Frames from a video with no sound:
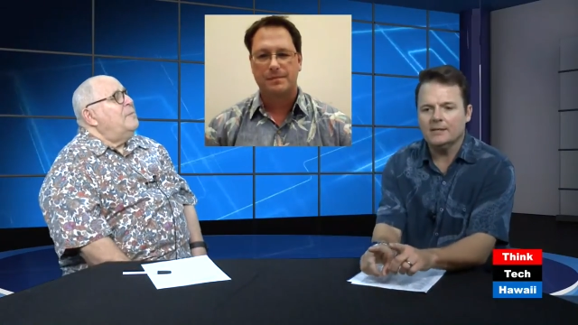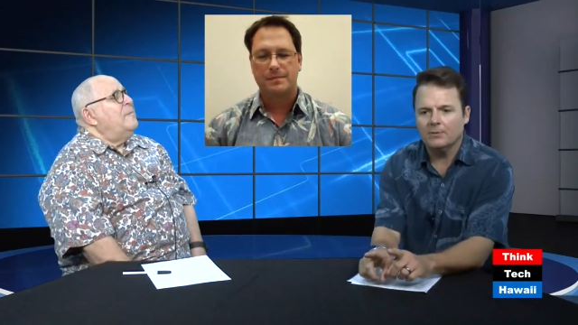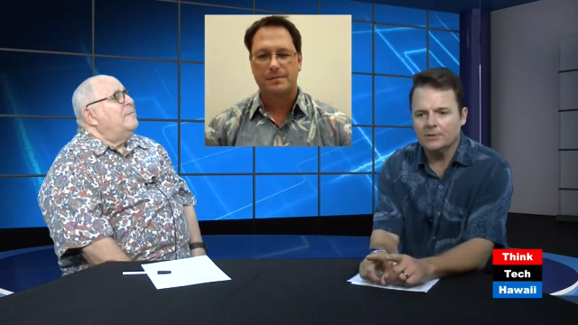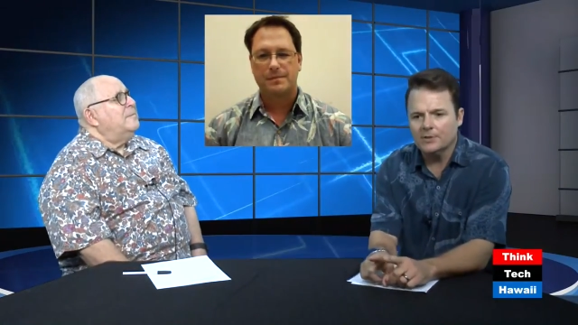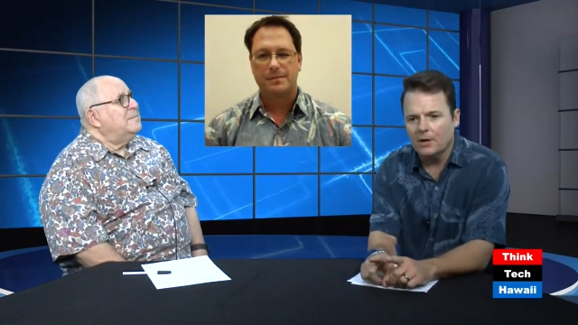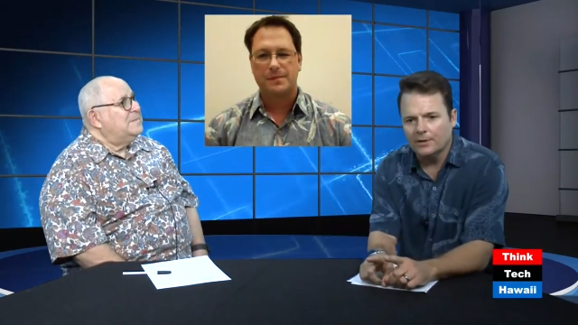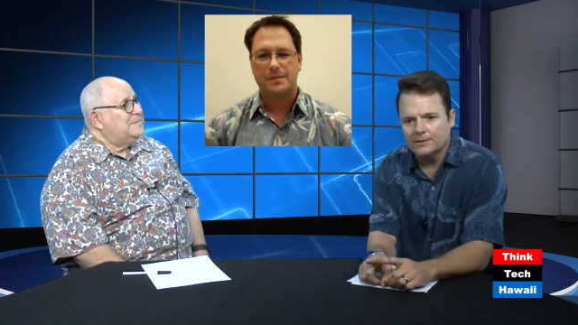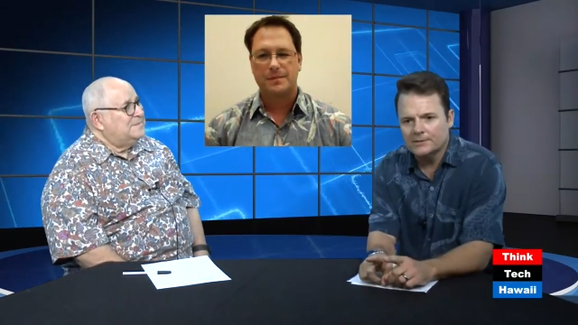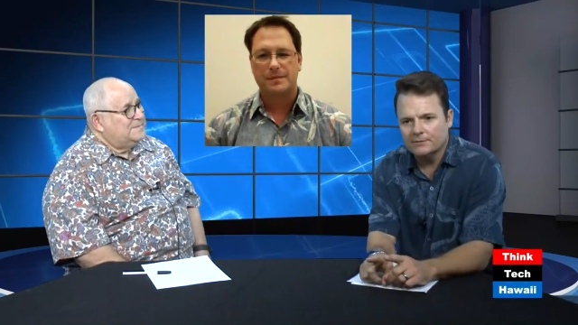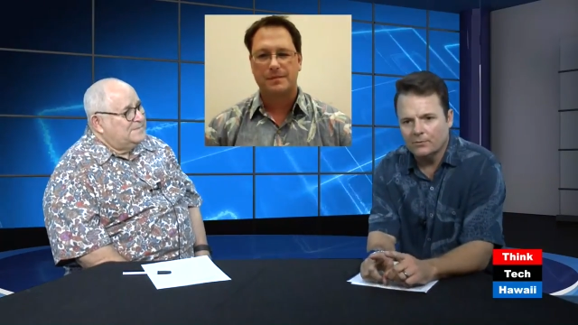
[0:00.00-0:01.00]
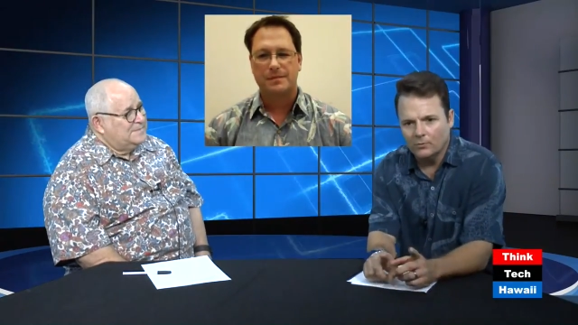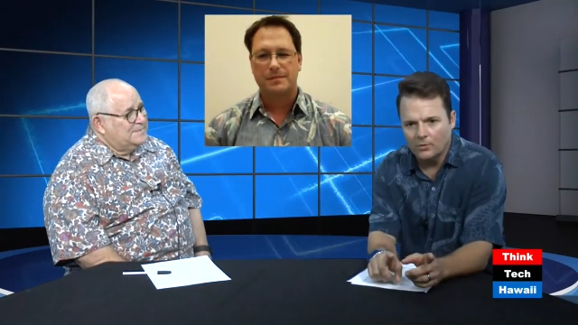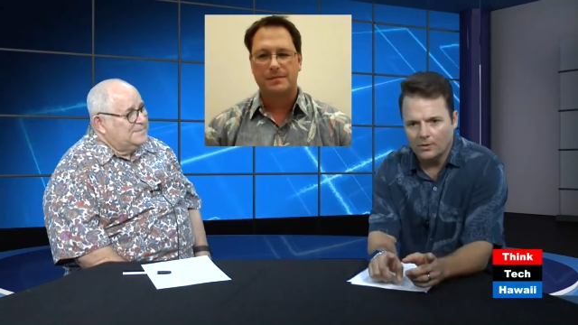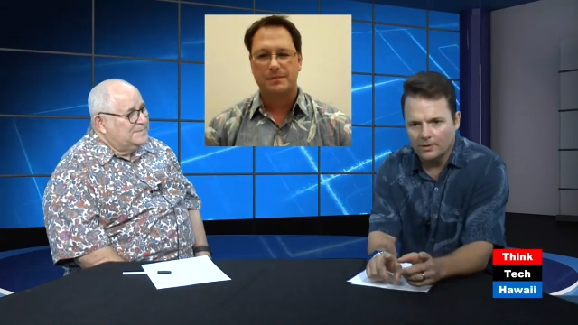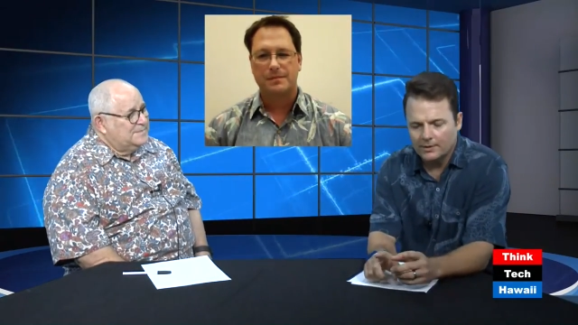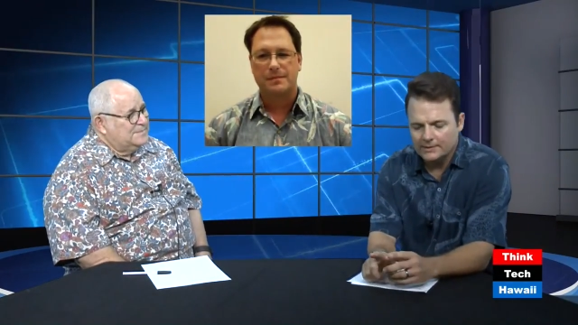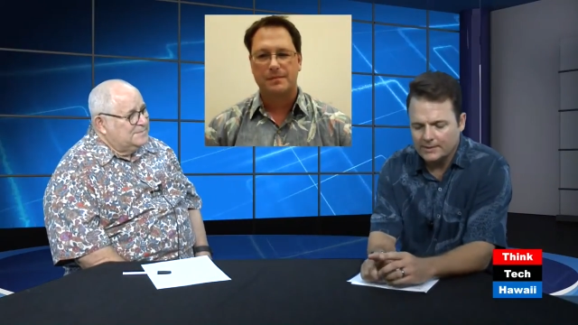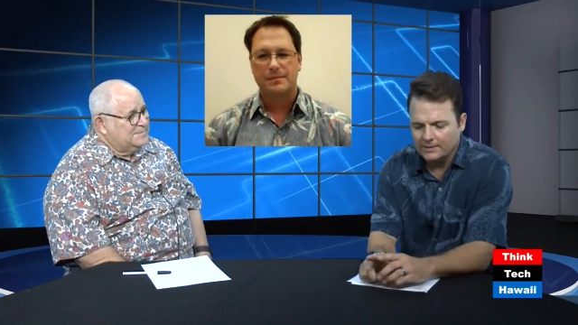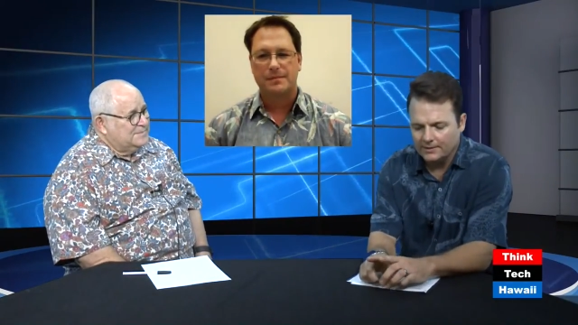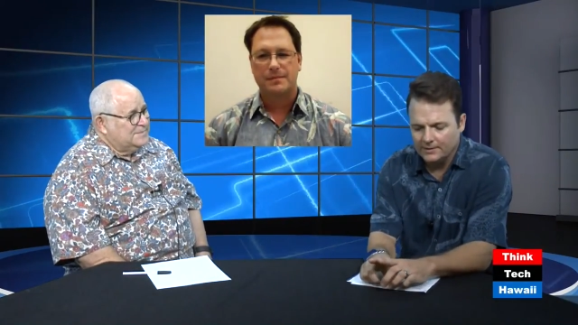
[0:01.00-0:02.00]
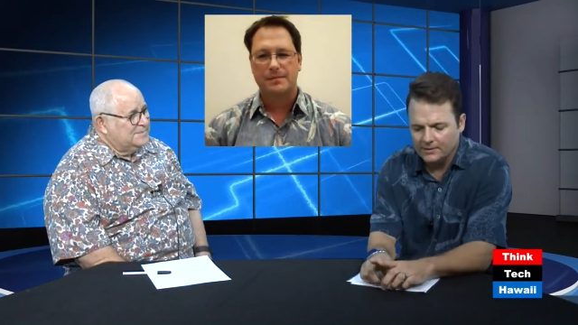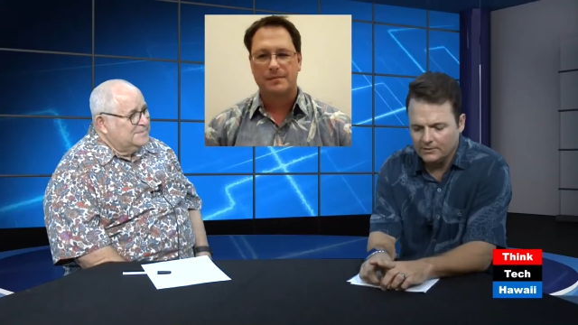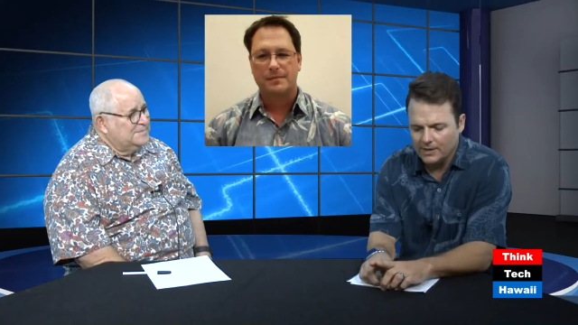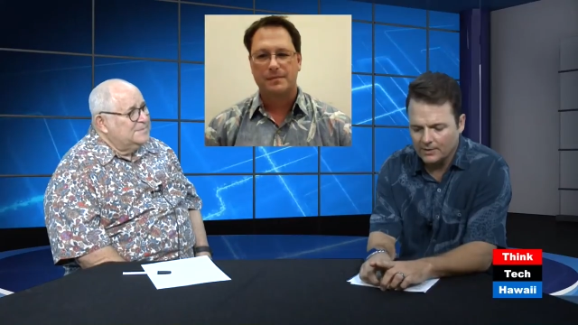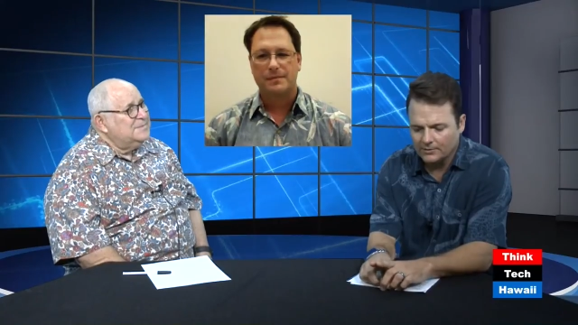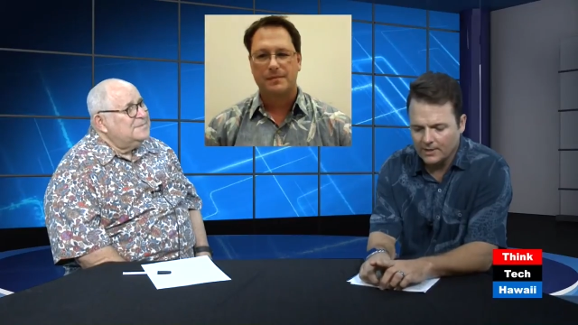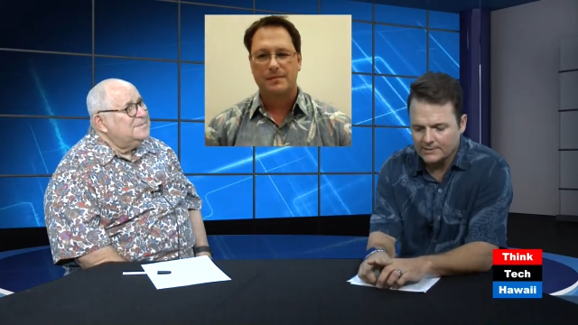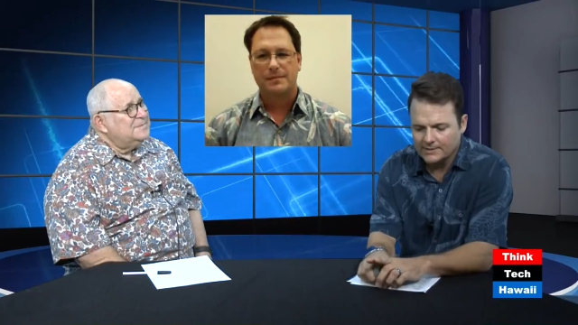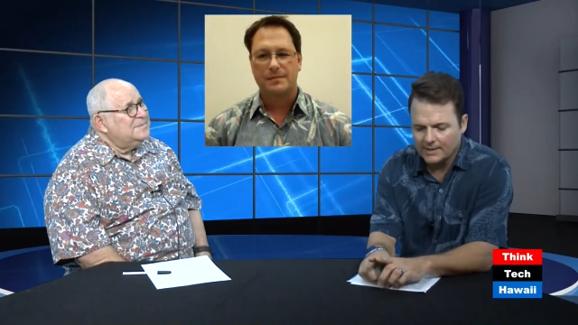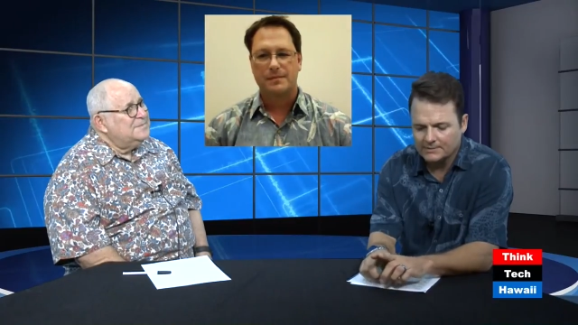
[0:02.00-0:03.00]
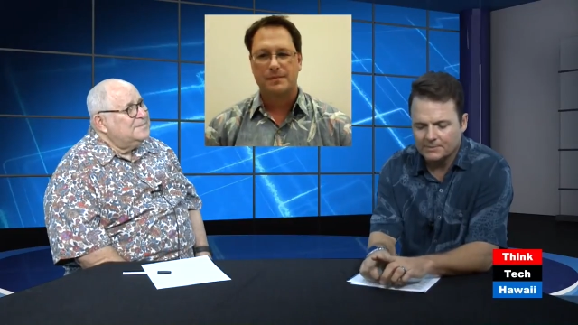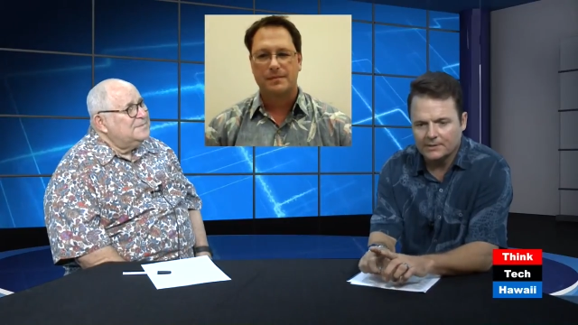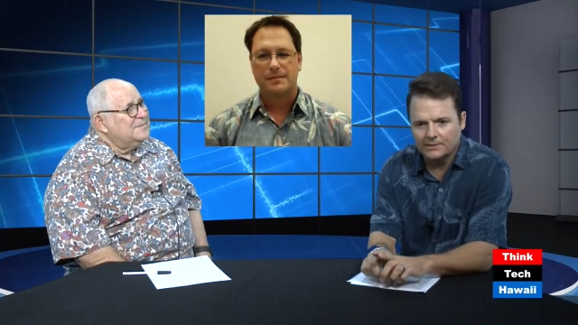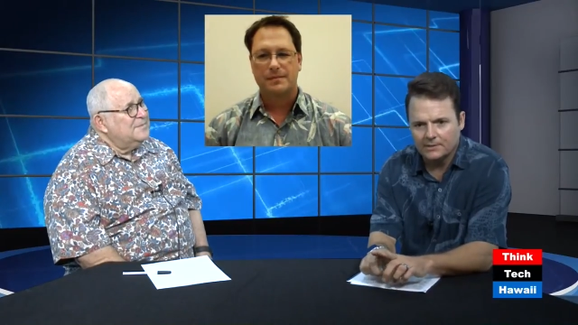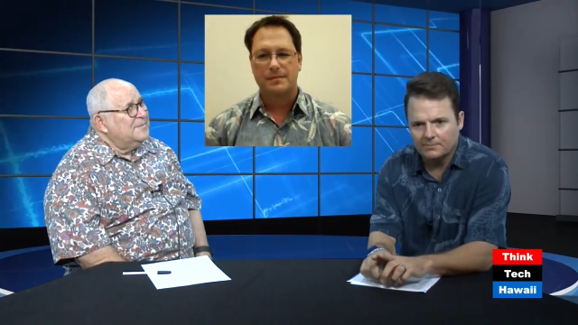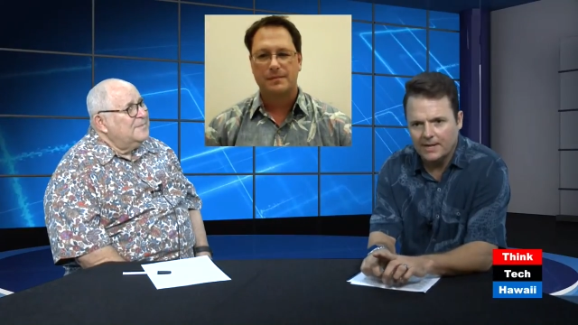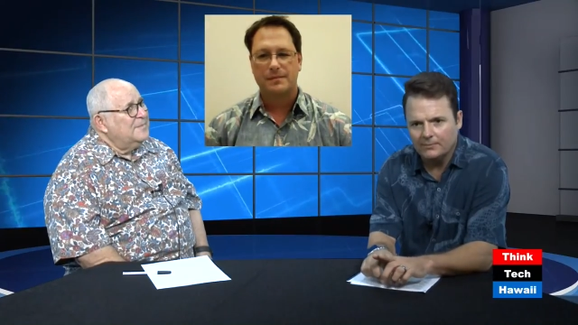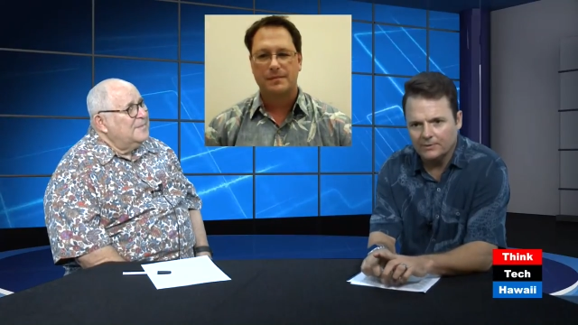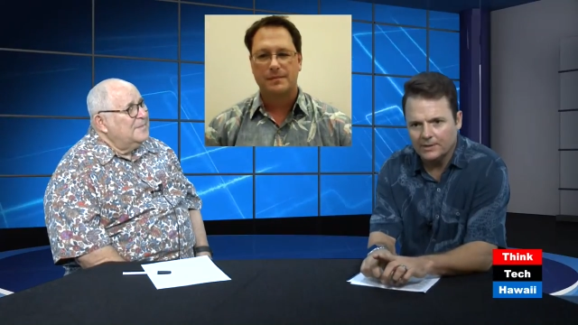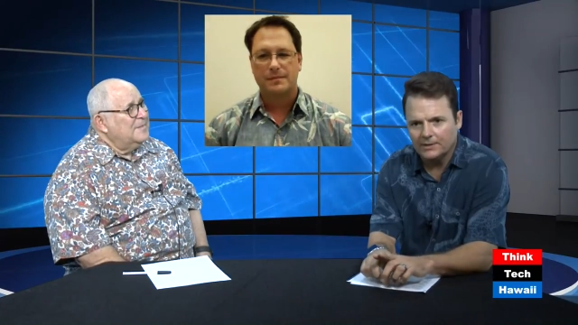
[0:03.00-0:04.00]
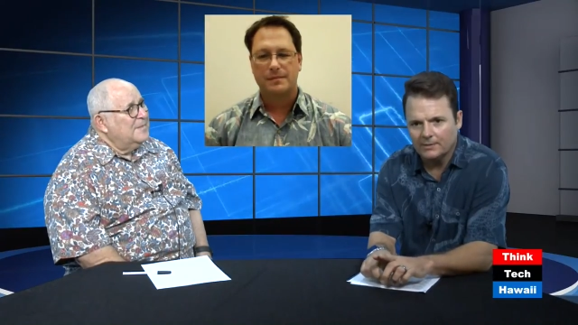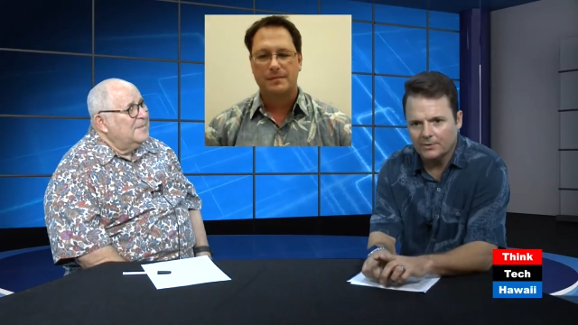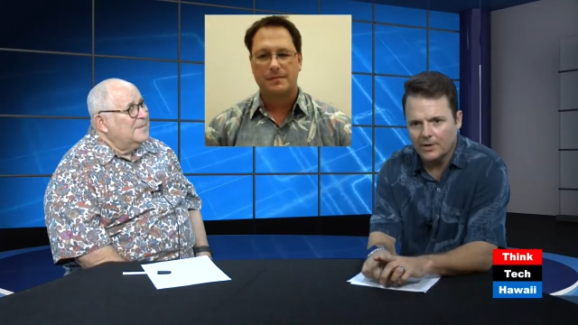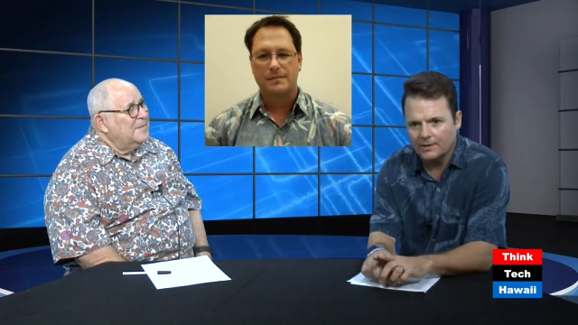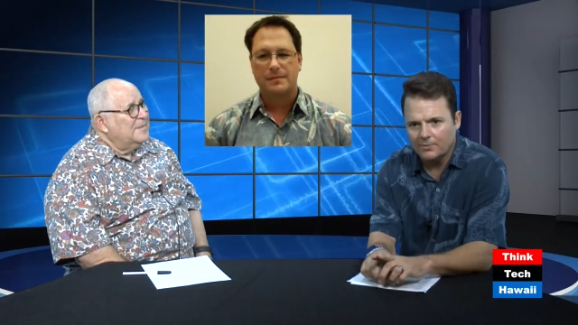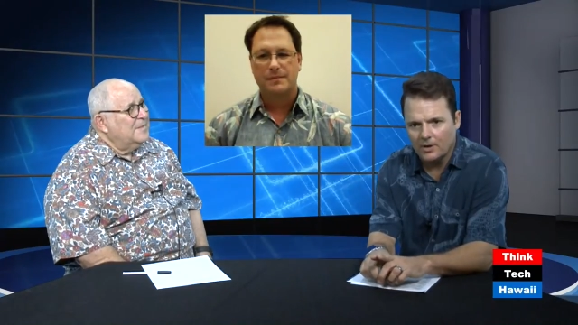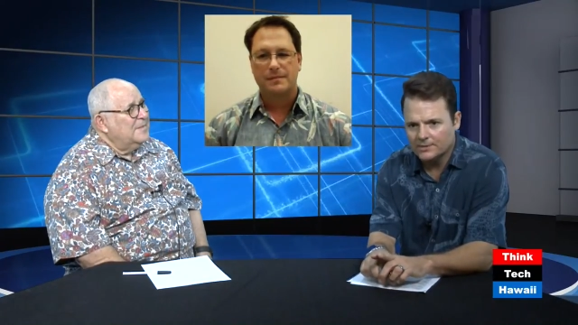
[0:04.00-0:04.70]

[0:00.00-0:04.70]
Speaker 1: I wouldn't call it a civil war, as I think you characterize it as, but the debate within the Democratic Party.